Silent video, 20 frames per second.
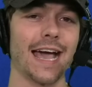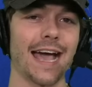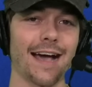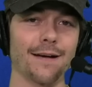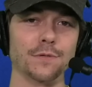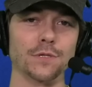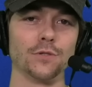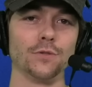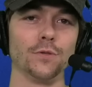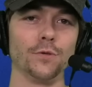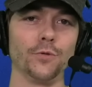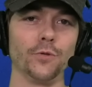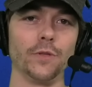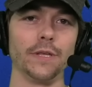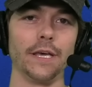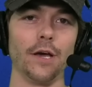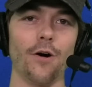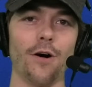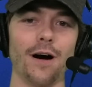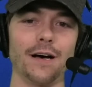
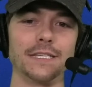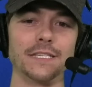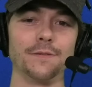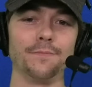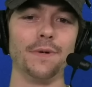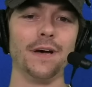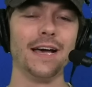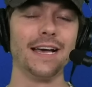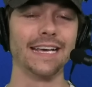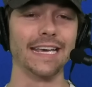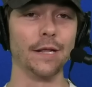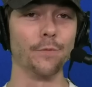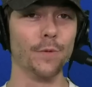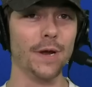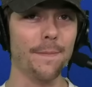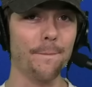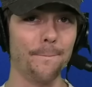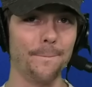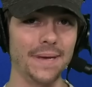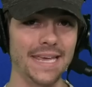absolutely awesome. Can
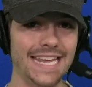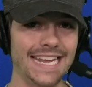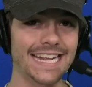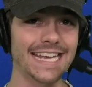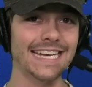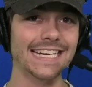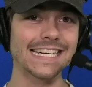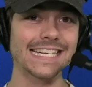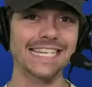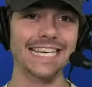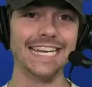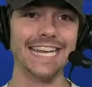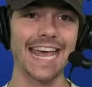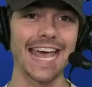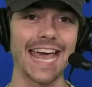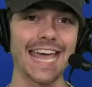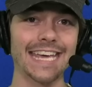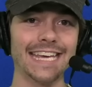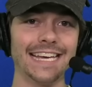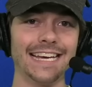we beat it
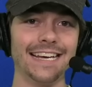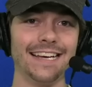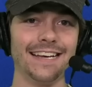today?